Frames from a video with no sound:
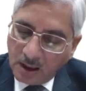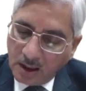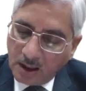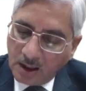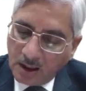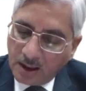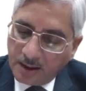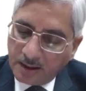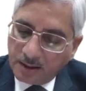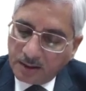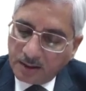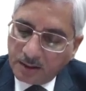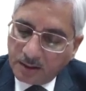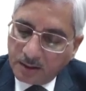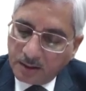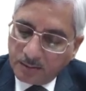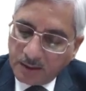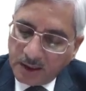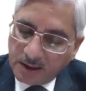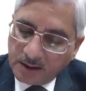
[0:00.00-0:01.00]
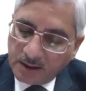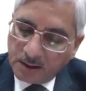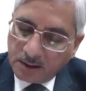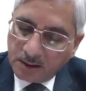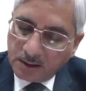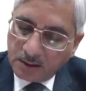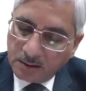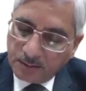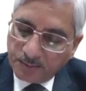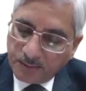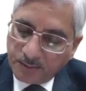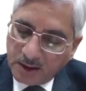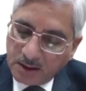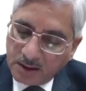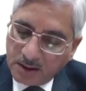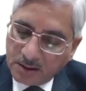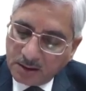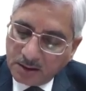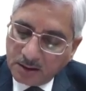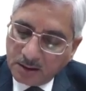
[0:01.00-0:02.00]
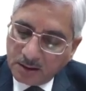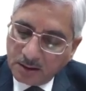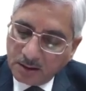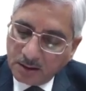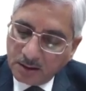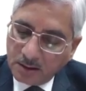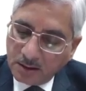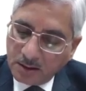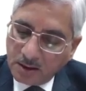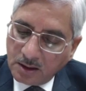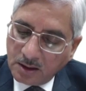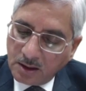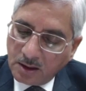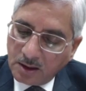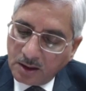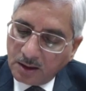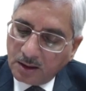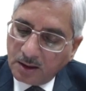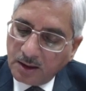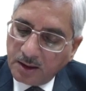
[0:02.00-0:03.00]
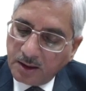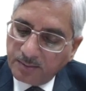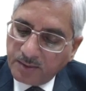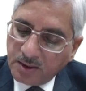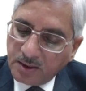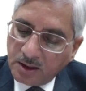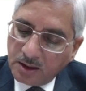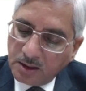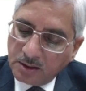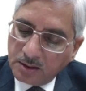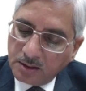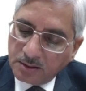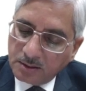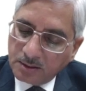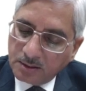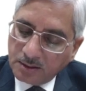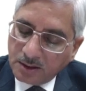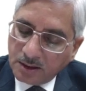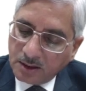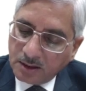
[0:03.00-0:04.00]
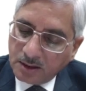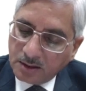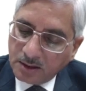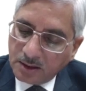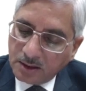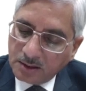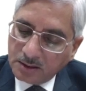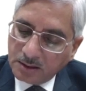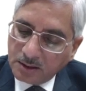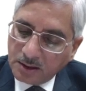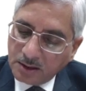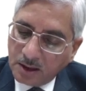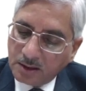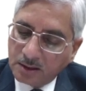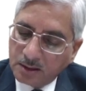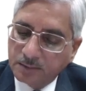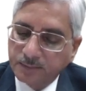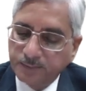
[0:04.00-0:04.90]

and minus plus lambda delta psi.